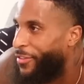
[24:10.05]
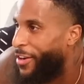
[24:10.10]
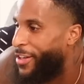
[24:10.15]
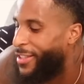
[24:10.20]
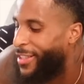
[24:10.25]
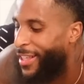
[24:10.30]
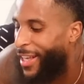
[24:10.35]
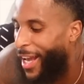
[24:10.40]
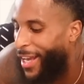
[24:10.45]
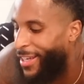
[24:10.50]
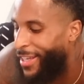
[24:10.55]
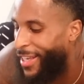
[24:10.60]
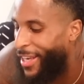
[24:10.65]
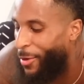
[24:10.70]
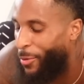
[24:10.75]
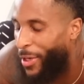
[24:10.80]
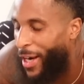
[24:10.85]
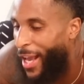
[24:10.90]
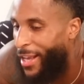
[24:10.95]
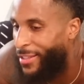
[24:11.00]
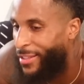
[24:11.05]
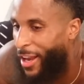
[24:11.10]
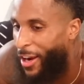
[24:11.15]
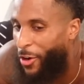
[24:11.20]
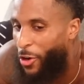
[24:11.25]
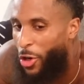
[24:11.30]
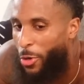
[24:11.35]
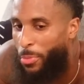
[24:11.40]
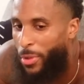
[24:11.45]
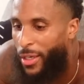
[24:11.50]
first thing I did when that
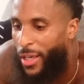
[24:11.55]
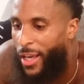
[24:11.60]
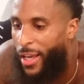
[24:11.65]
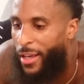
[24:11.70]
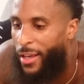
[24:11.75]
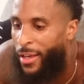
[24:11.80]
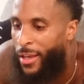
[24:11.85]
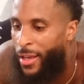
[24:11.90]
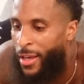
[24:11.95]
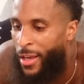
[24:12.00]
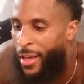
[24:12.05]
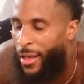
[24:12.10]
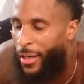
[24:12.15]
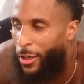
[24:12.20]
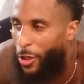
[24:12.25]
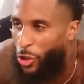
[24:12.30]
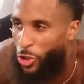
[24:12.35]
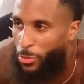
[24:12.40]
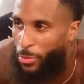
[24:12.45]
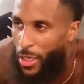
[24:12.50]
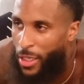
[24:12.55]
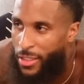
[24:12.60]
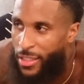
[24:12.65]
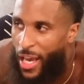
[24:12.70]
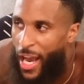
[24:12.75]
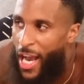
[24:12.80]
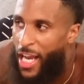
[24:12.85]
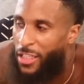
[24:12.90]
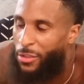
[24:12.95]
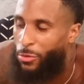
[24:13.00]
started creeping in, those be the
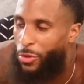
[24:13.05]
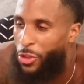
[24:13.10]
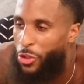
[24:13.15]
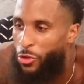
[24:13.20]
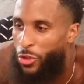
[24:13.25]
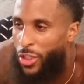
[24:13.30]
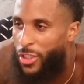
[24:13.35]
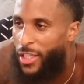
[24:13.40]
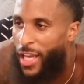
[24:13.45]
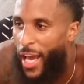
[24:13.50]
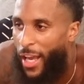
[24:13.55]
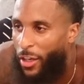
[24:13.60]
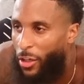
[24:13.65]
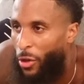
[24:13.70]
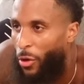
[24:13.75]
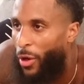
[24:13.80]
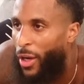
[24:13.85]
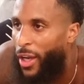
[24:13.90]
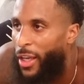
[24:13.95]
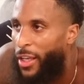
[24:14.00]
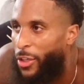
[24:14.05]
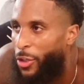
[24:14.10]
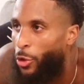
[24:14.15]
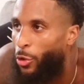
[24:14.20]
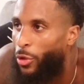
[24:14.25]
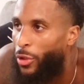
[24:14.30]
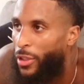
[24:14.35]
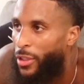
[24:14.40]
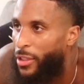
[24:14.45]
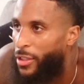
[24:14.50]
times where you just gotta go ahead and
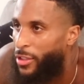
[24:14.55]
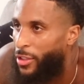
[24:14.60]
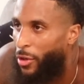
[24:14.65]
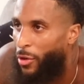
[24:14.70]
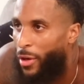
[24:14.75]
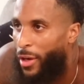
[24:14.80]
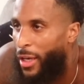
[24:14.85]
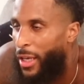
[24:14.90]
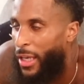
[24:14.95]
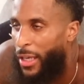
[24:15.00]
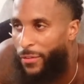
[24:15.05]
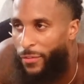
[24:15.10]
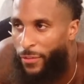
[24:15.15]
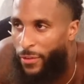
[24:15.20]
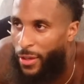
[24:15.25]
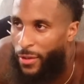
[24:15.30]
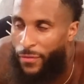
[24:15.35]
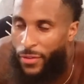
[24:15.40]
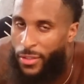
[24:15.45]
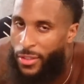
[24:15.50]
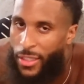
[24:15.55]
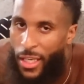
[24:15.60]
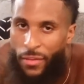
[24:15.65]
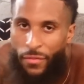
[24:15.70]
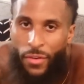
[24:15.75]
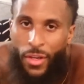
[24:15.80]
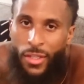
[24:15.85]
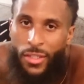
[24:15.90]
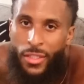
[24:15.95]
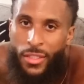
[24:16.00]
do it. So uh, if, if it's
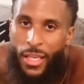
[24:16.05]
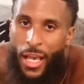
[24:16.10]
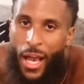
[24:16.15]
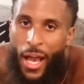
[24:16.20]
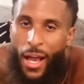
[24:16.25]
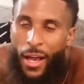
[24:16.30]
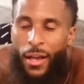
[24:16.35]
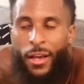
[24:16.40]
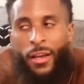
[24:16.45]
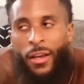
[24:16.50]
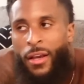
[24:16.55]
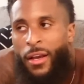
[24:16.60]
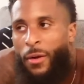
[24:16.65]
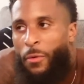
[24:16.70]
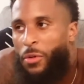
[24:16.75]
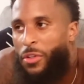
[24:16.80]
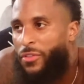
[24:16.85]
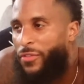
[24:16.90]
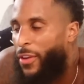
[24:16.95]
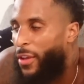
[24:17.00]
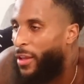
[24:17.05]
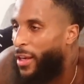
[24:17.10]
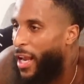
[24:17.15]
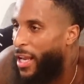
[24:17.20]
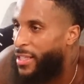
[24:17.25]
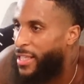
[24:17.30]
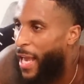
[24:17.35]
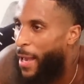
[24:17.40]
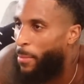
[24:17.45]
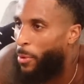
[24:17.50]
safe, instance, I was feeling
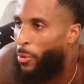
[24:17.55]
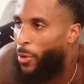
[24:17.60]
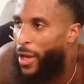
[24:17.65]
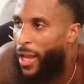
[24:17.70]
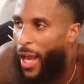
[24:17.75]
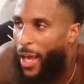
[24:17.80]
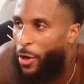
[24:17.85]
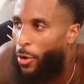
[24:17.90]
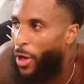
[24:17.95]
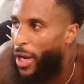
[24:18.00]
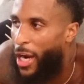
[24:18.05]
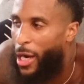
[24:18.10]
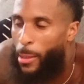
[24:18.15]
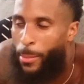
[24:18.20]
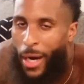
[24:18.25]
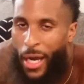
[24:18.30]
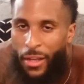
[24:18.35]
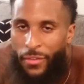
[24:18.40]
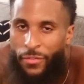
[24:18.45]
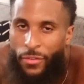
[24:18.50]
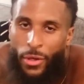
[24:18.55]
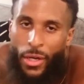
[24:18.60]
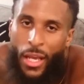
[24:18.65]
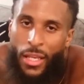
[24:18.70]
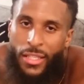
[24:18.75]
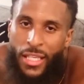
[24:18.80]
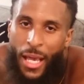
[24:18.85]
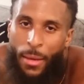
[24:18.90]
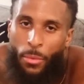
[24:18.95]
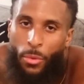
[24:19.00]
that type of way. I know everybody feel
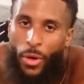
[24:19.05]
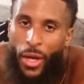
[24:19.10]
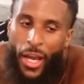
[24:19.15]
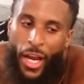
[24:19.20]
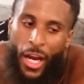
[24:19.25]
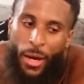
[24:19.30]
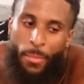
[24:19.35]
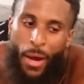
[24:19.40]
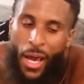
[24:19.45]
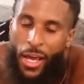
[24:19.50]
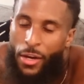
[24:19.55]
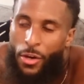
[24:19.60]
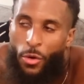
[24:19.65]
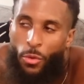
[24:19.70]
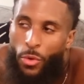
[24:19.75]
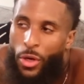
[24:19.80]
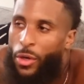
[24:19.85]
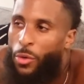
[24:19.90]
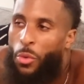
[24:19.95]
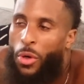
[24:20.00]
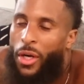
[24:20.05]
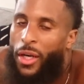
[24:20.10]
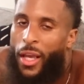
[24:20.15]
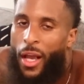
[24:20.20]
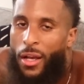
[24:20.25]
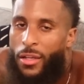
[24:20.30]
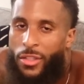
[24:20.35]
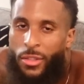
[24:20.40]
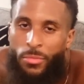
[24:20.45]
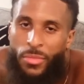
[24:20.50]
that type of way. Everybody don't want to work
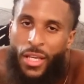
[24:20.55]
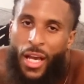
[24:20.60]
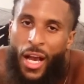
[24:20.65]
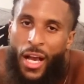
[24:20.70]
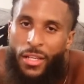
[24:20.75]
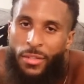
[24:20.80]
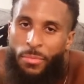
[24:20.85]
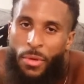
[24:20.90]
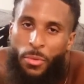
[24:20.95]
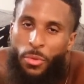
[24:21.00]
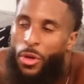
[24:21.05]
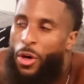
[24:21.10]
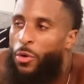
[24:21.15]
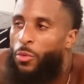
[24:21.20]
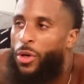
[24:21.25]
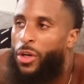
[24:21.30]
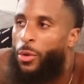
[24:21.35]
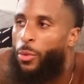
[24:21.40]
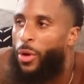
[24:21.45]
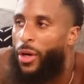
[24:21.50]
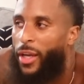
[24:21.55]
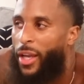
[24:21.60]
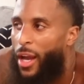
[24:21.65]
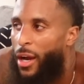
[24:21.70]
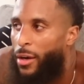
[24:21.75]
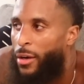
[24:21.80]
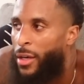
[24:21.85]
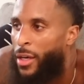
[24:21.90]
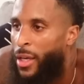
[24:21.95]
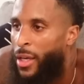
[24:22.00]
out. Sometimes people don't want to work
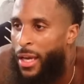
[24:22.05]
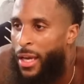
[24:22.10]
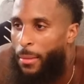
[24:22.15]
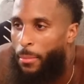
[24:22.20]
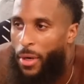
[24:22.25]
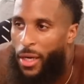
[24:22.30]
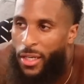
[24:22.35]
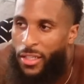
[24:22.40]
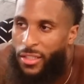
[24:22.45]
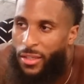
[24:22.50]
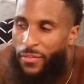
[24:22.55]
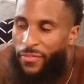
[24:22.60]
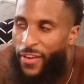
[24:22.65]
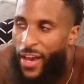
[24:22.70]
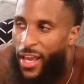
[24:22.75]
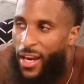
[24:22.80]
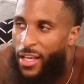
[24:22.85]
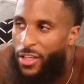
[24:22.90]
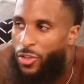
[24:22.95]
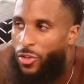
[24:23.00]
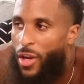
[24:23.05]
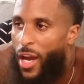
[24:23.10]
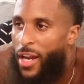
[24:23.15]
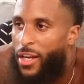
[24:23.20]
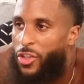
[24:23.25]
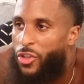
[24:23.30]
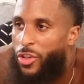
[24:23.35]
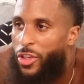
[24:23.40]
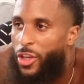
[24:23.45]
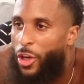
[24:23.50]
out but it's the fact that you got to
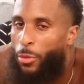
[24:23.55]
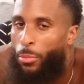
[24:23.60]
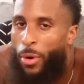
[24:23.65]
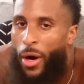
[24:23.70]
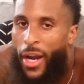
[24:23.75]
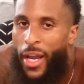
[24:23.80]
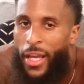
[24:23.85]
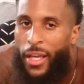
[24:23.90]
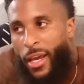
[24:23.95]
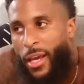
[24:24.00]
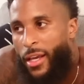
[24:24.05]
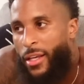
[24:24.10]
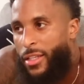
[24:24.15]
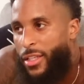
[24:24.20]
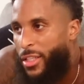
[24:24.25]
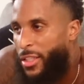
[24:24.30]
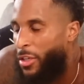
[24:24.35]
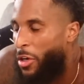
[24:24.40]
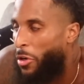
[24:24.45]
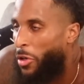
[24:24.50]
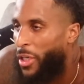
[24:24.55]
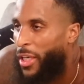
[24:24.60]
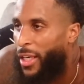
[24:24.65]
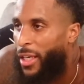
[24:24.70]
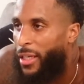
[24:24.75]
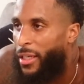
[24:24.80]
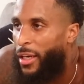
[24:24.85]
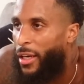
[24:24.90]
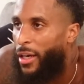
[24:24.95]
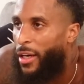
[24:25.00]
trick your brain and just go get
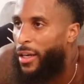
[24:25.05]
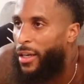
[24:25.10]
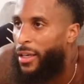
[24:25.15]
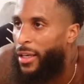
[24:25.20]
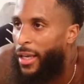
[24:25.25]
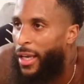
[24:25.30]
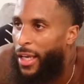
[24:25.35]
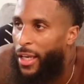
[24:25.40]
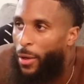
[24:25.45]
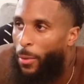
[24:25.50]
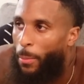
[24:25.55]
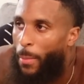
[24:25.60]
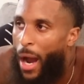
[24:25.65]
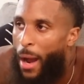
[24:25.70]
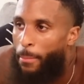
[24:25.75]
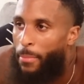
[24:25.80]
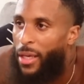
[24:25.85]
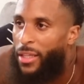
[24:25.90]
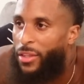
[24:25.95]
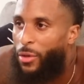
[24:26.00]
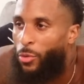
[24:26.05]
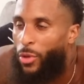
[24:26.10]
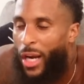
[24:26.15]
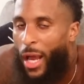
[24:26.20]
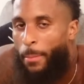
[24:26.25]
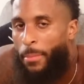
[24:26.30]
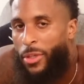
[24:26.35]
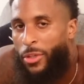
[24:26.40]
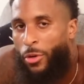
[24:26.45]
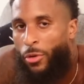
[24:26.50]
it done. And my method, what
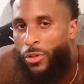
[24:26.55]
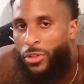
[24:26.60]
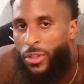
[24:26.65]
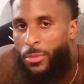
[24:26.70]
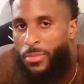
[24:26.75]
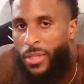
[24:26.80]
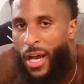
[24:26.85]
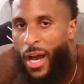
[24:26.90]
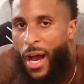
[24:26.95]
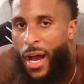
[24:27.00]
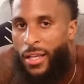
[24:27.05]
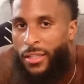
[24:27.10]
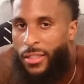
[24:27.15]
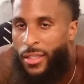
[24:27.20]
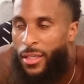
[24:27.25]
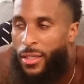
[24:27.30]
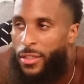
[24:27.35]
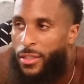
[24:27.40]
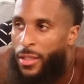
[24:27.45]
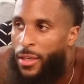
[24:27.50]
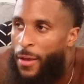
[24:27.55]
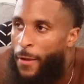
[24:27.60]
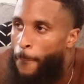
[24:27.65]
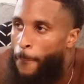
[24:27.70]
I be doing sometimes is